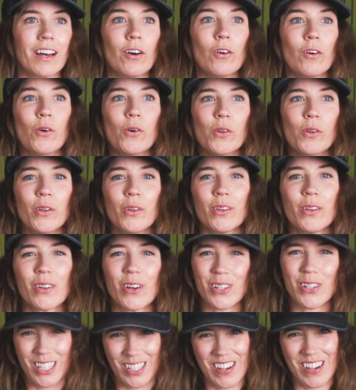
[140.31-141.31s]
all
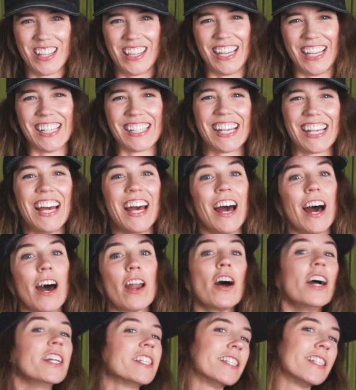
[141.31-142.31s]
those 3 things. And
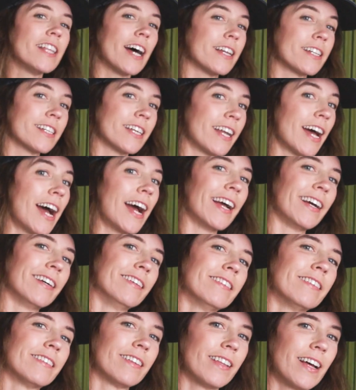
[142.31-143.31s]
I did that today,
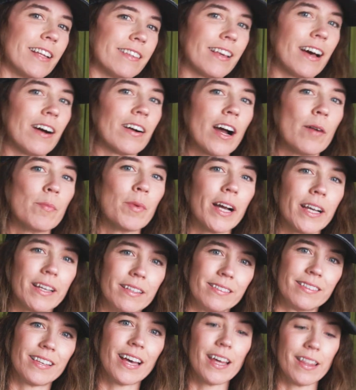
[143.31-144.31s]
so that's how come I
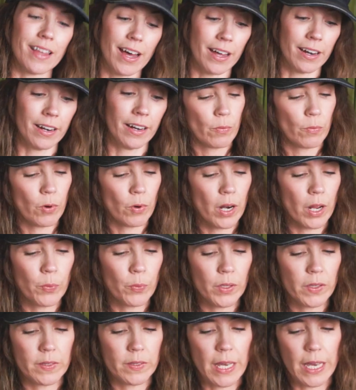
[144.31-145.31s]
can say that. What I
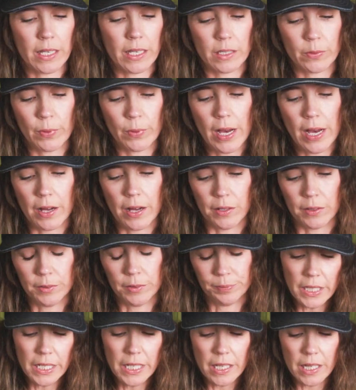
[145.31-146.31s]
would say as
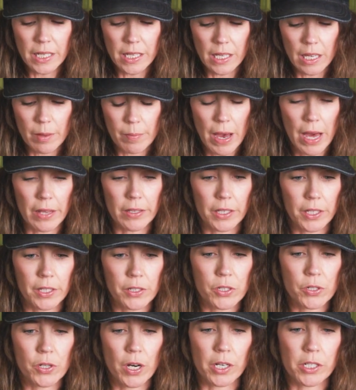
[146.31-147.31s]
well, in thinking about the
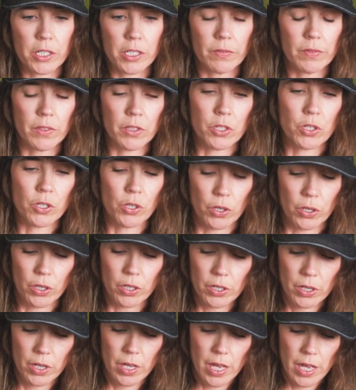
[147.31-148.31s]
construction of this
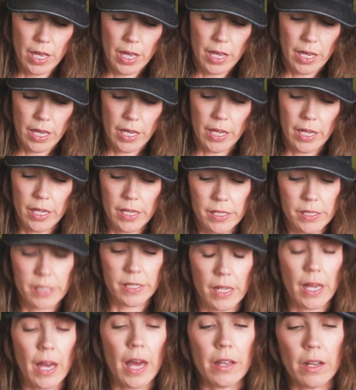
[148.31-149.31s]
shoe,
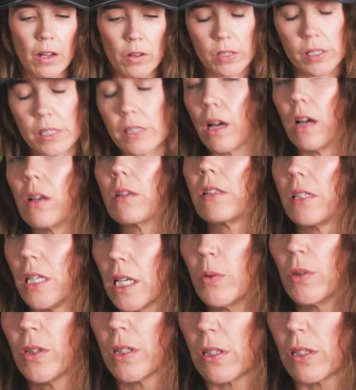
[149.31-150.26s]
is, and I'll stick with the